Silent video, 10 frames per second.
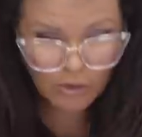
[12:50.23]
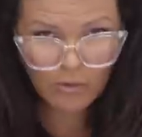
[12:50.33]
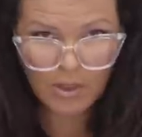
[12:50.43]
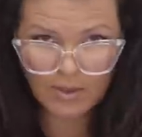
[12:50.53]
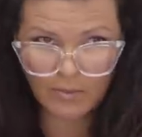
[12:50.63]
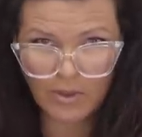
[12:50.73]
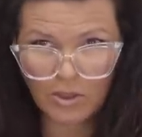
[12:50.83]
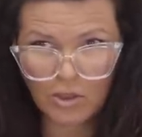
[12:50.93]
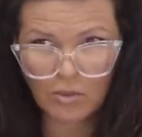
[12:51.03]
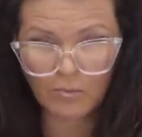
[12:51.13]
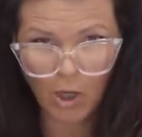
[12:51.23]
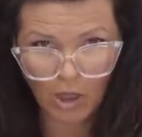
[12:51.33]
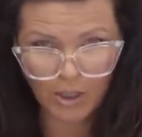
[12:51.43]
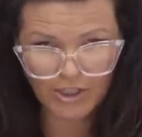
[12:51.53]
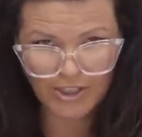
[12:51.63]
do this with
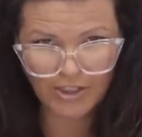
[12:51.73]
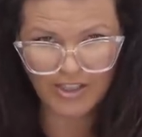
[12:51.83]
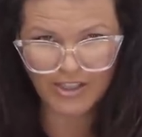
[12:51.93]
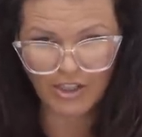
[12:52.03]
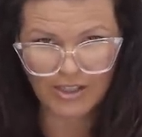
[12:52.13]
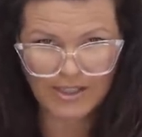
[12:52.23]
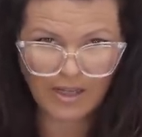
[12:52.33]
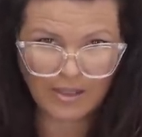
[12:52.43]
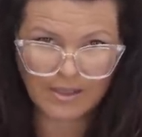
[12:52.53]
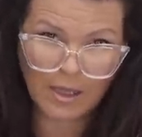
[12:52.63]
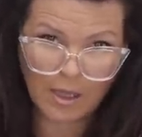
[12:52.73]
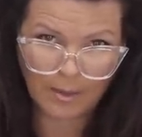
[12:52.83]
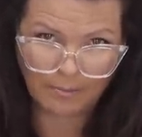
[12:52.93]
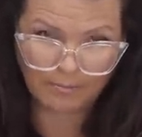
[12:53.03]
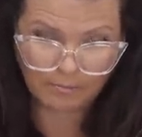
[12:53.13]
polish, you just couldn't take the
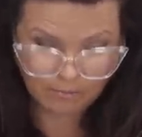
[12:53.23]
time